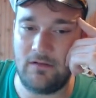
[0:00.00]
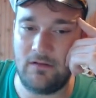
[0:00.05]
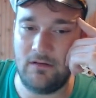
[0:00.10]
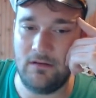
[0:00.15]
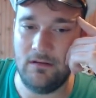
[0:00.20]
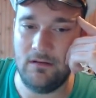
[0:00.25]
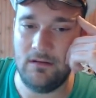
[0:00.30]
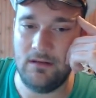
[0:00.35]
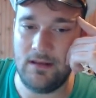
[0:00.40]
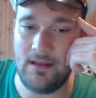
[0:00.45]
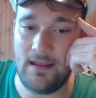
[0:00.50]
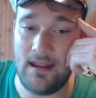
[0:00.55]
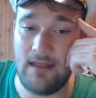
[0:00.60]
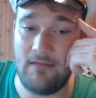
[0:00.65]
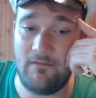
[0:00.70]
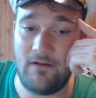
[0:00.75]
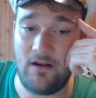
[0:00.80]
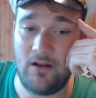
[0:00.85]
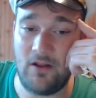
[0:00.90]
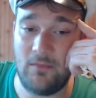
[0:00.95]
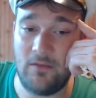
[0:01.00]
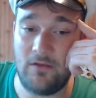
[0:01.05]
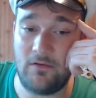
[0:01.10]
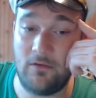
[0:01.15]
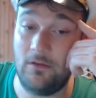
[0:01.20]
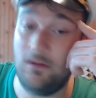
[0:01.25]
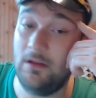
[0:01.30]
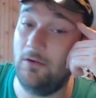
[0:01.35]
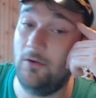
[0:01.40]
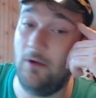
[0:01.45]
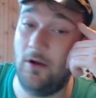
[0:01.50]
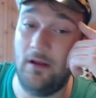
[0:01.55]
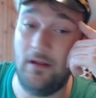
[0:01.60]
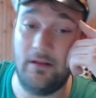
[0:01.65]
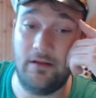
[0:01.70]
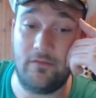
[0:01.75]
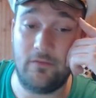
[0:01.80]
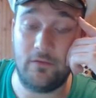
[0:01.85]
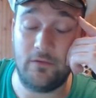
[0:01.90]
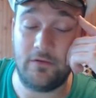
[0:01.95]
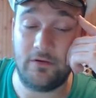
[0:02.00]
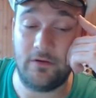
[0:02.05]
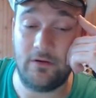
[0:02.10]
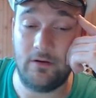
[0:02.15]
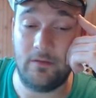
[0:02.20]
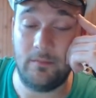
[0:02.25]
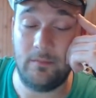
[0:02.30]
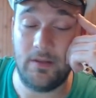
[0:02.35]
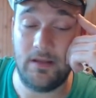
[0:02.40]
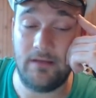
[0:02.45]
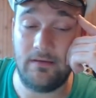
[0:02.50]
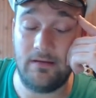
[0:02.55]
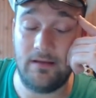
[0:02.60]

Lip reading: You can't Fire Elemental Leroy, that's for sure. But